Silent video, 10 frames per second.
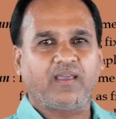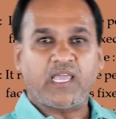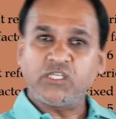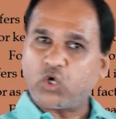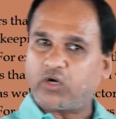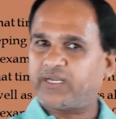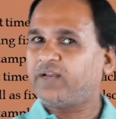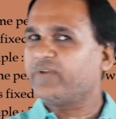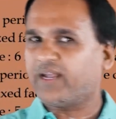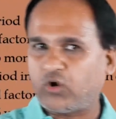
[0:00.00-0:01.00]
In short
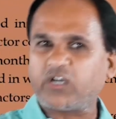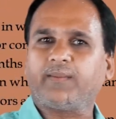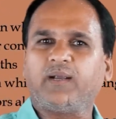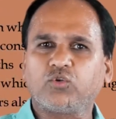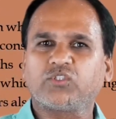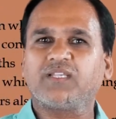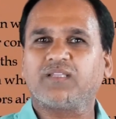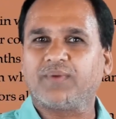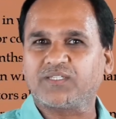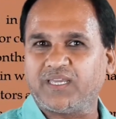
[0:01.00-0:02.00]
run, we are not able to change
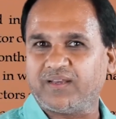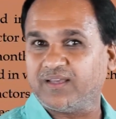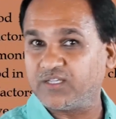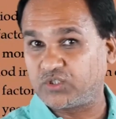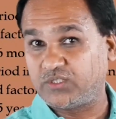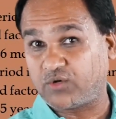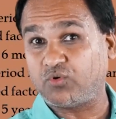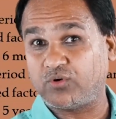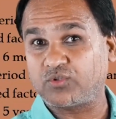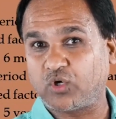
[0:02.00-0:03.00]
the machine.
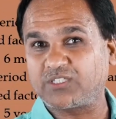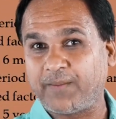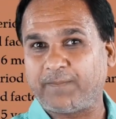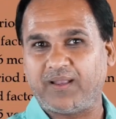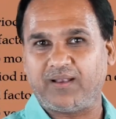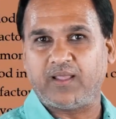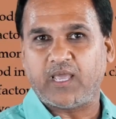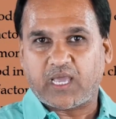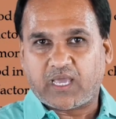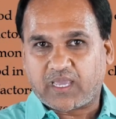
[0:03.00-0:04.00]
Dekho, so simple.
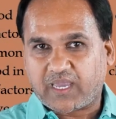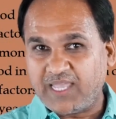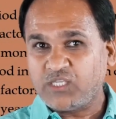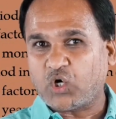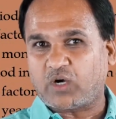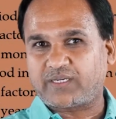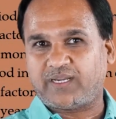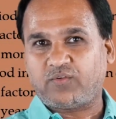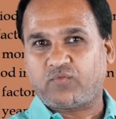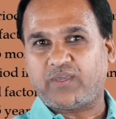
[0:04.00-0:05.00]
In short
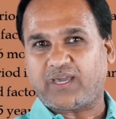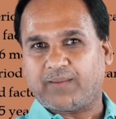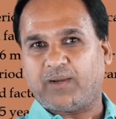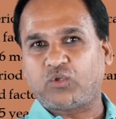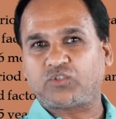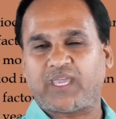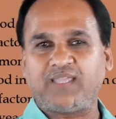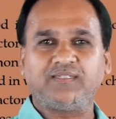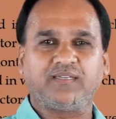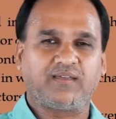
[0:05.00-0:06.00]
run, we are able to
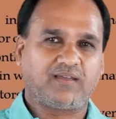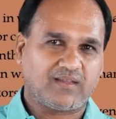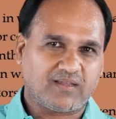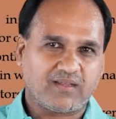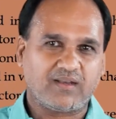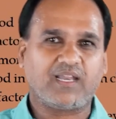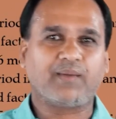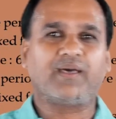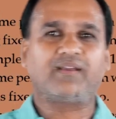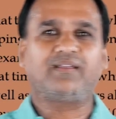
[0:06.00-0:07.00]
change
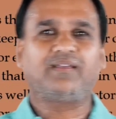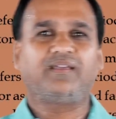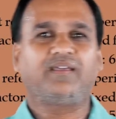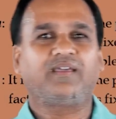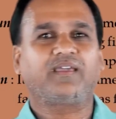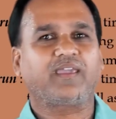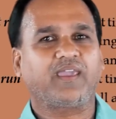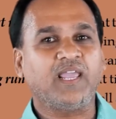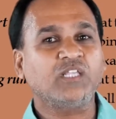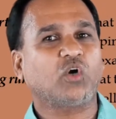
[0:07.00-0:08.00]
labor.
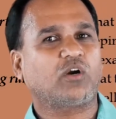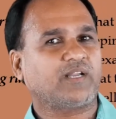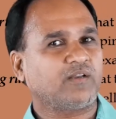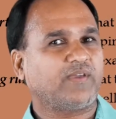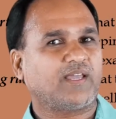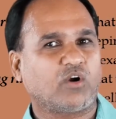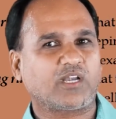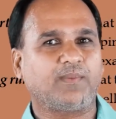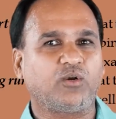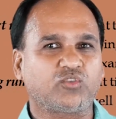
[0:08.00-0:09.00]
In short run, we are not
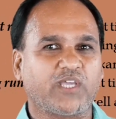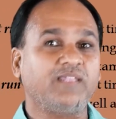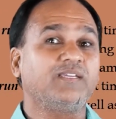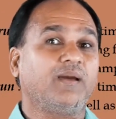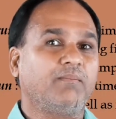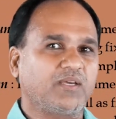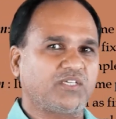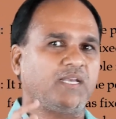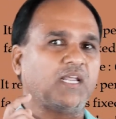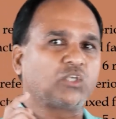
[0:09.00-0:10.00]
able to change
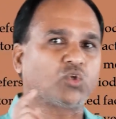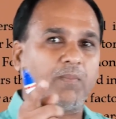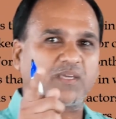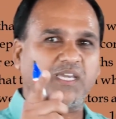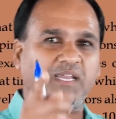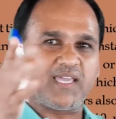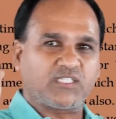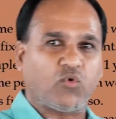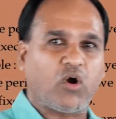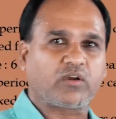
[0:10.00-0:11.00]
machine. So machine
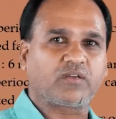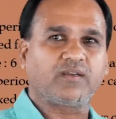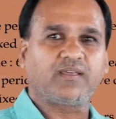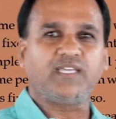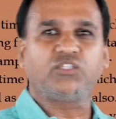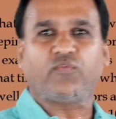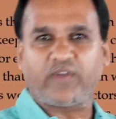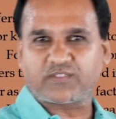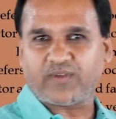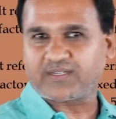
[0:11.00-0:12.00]
is what? Is your
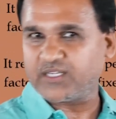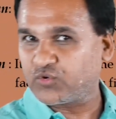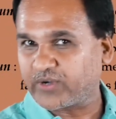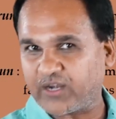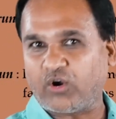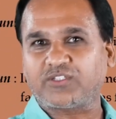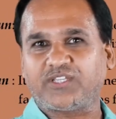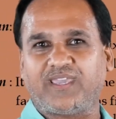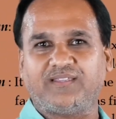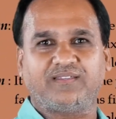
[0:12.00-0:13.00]
fixed factor. You cannot
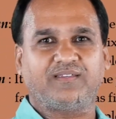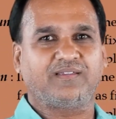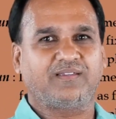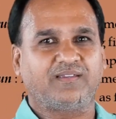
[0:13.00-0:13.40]
change.